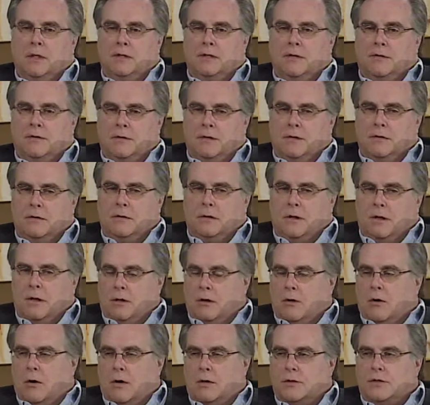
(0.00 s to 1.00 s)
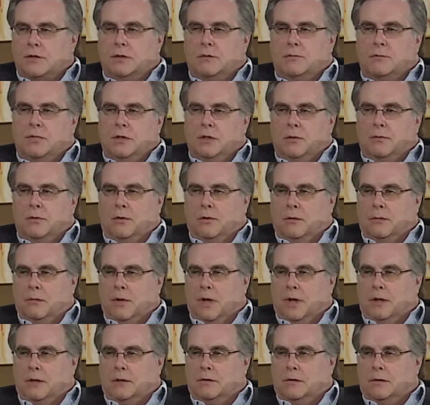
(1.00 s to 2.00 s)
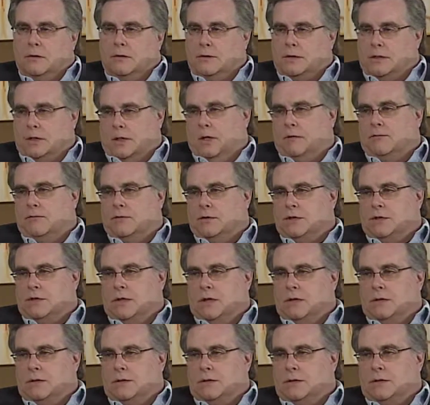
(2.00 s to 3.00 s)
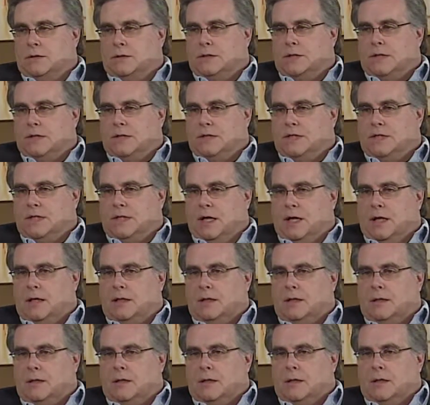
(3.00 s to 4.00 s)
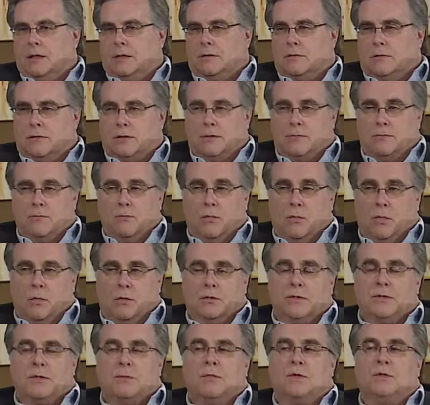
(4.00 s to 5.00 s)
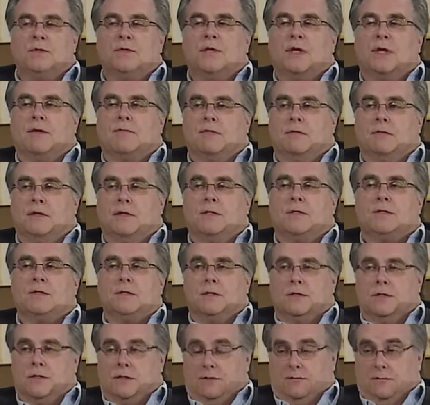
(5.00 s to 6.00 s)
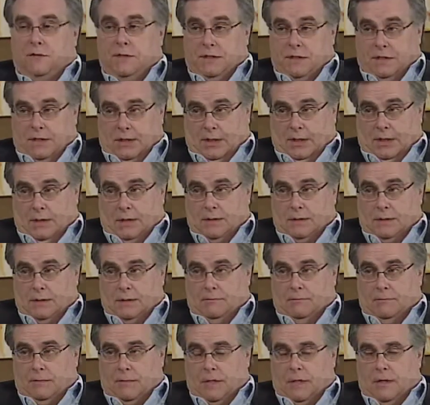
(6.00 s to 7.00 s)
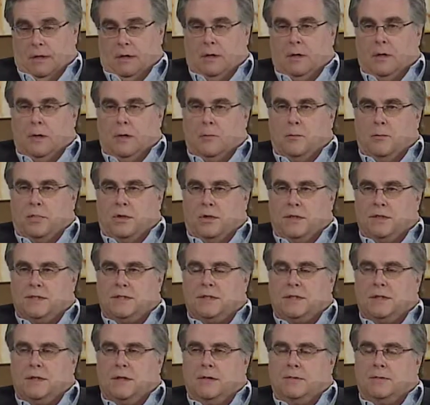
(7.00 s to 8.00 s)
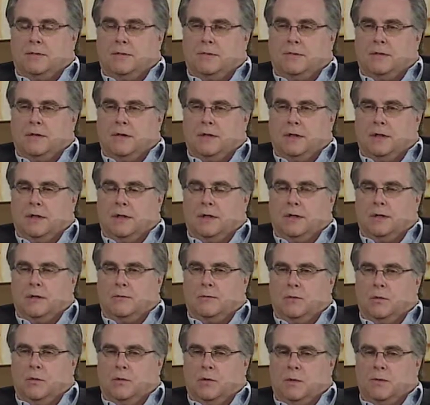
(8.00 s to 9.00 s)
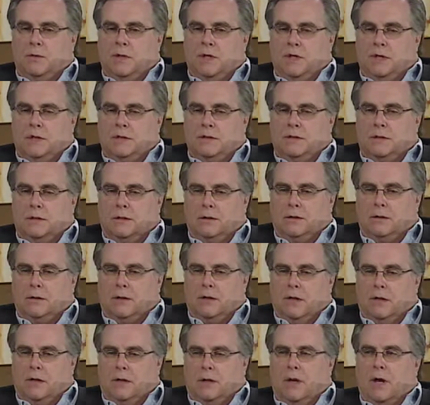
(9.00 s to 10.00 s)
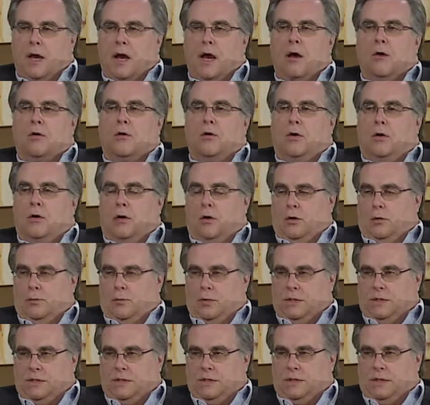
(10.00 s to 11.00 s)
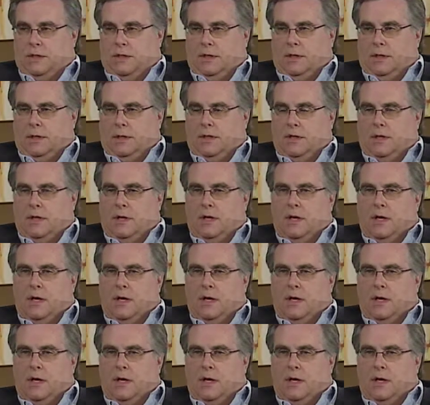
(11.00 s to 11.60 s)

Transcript: The thing that I caution people about in those conversations is that there's multiple definitions of disease. Plus the other thing, when we begin to look at alcohol per se,